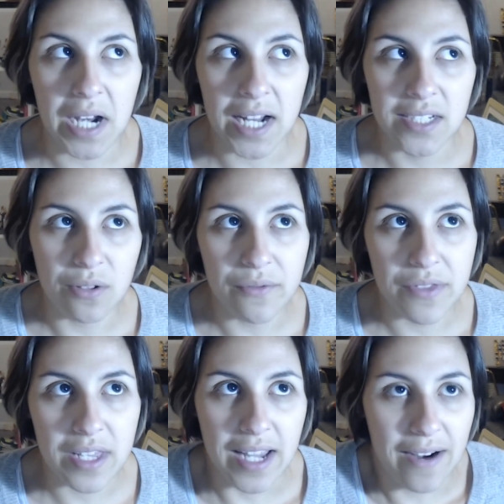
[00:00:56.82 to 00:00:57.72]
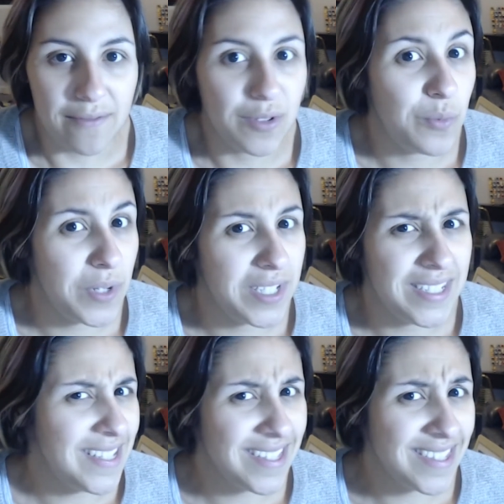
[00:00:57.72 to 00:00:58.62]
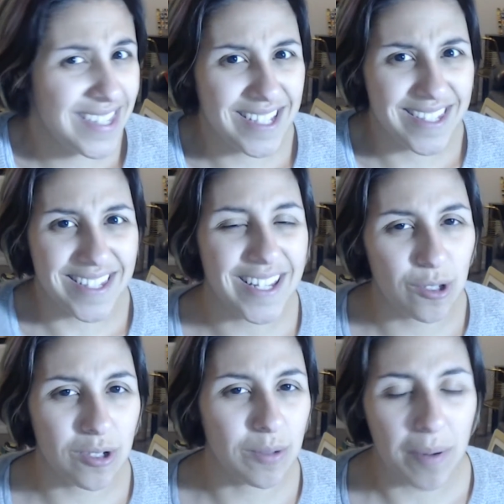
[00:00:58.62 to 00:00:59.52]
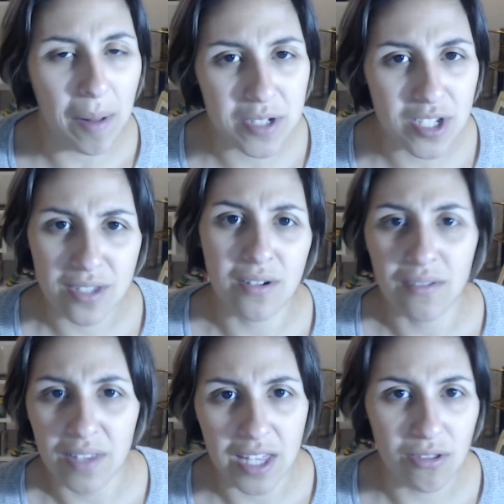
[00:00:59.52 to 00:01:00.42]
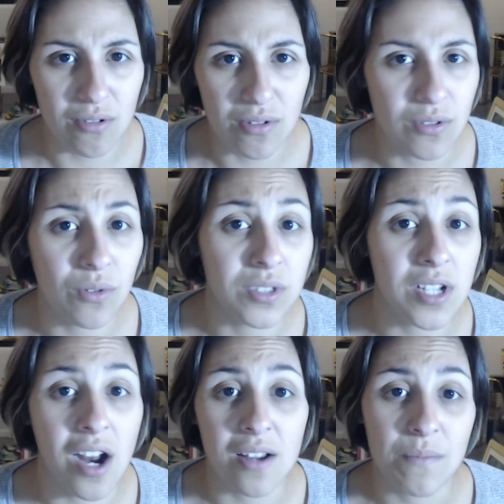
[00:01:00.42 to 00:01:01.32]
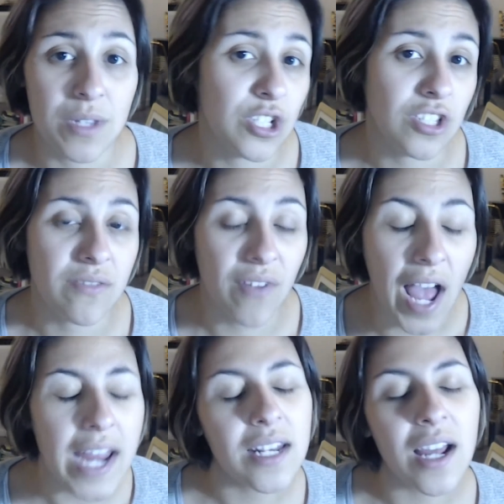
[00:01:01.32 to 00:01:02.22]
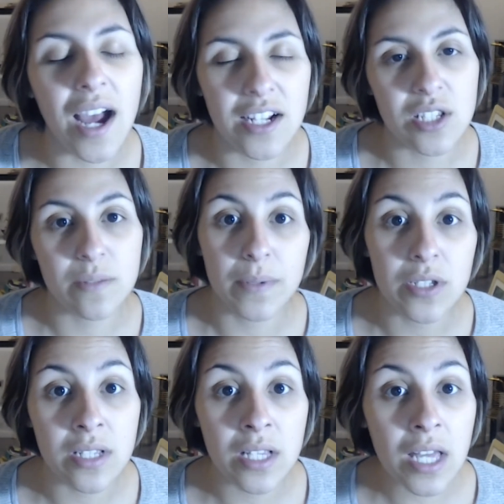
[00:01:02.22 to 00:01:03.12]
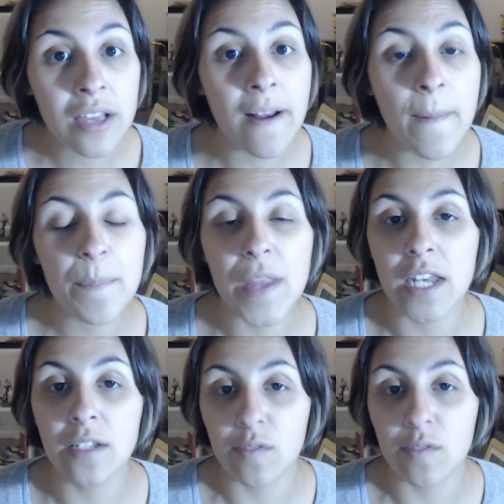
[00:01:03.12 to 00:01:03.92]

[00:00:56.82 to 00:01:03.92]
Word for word: but I don't think everyone needs this. Like, you could probably just do everything through a Google Doc and be just fine. I just personally like them.